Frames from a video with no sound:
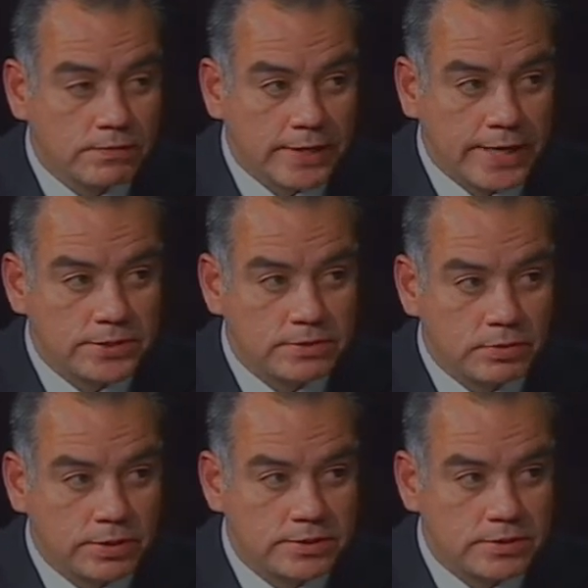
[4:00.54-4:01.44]
of our Haitian
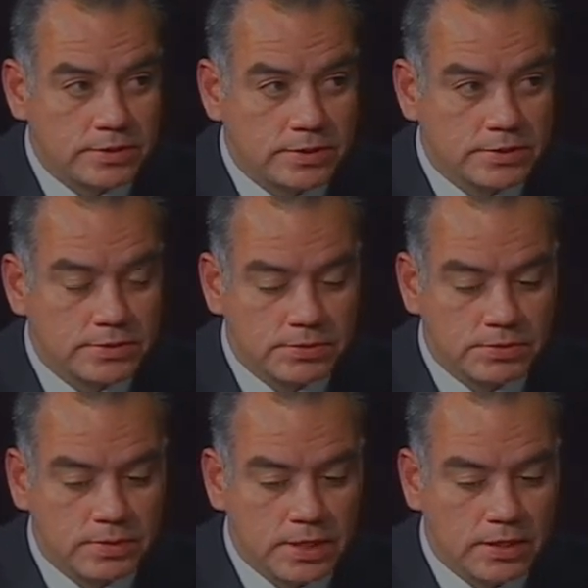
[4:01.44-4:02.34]
brothers and sisters
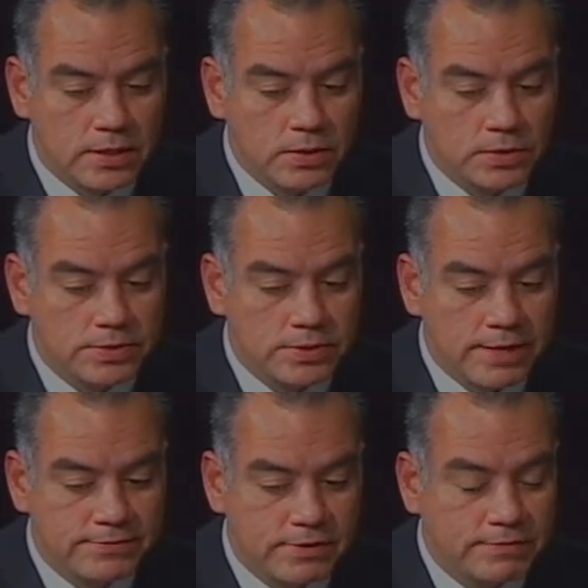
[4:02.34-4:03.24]
who, uh, who
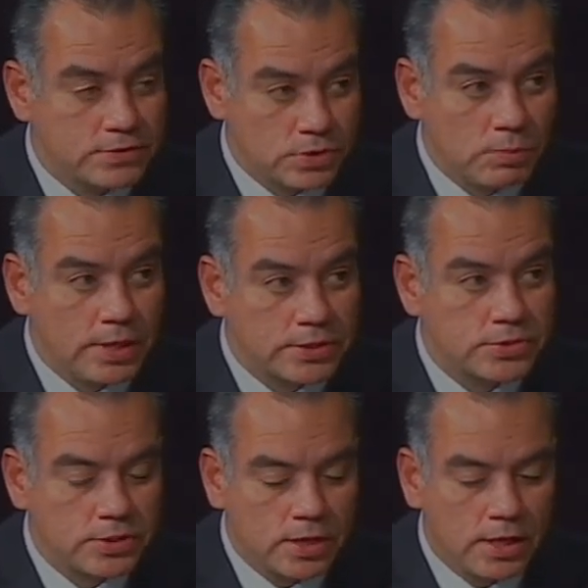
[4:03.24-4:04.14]
have suffered so
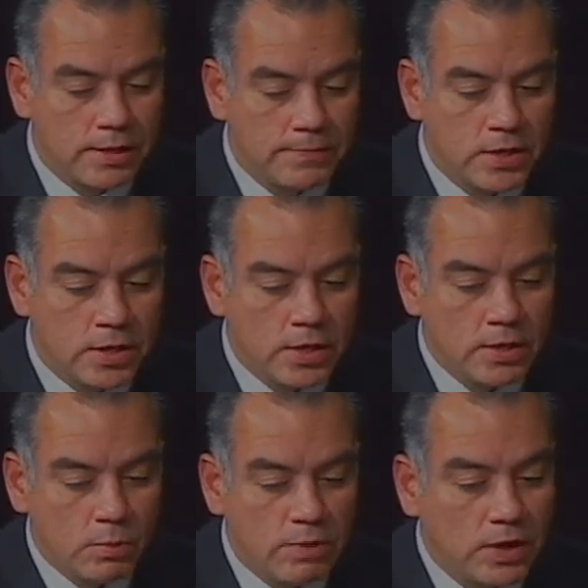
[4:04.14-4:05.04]
much. Uh,
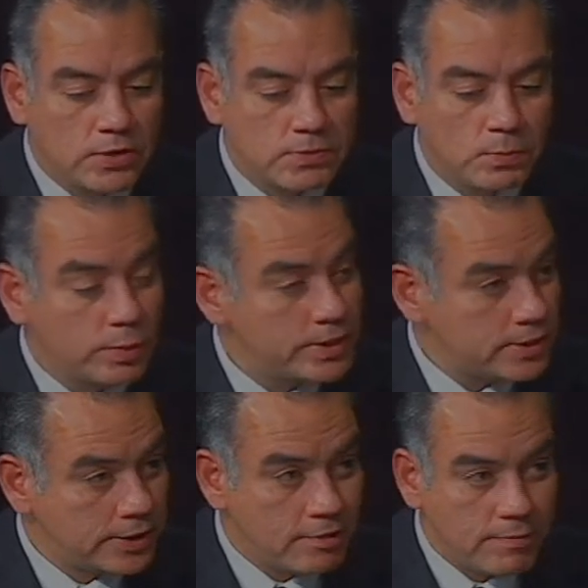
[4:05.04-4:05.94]
We've also more
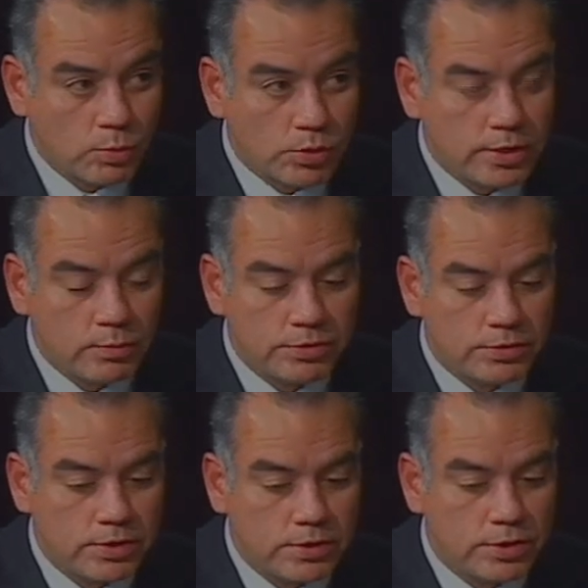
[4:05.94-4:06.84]
recently have been working with
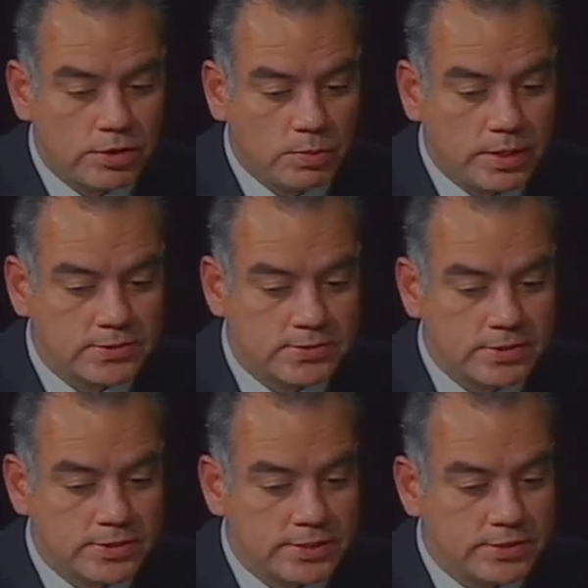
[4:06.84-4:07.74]
the, the U.S.
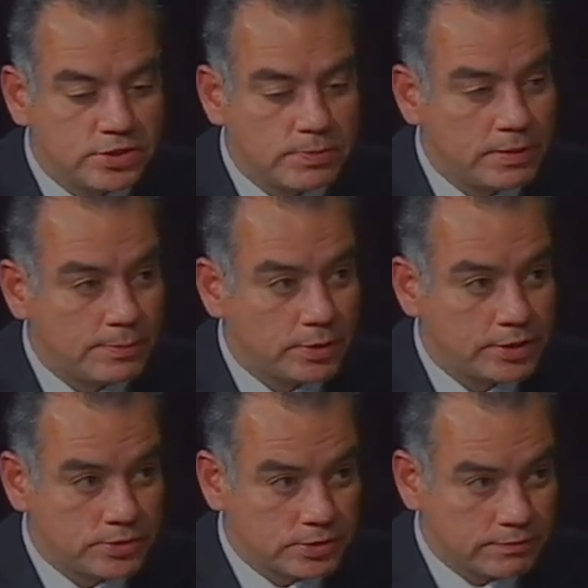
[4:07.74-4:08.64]
Citizenship and
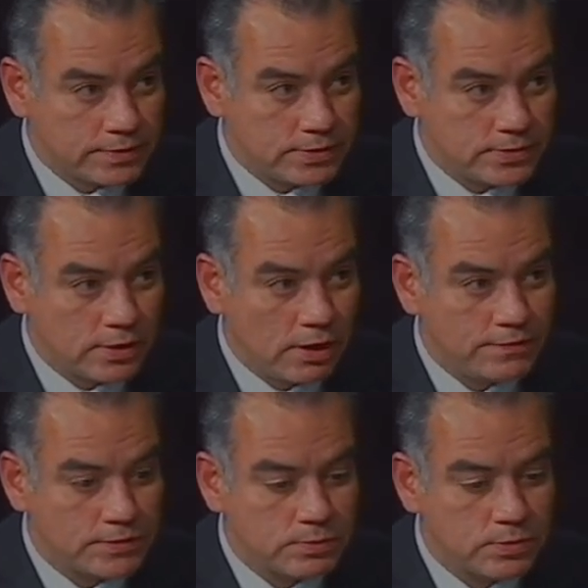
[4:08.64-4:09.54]
Immigration mm-hmm. Services mm -hmm.
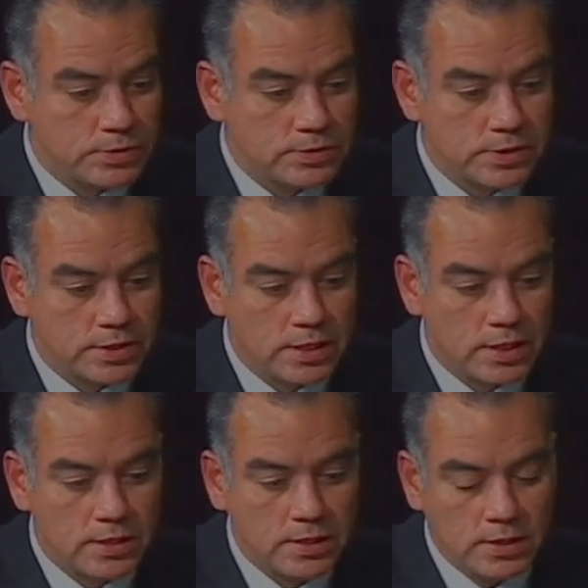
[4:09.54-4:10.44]
Office, which is the uh,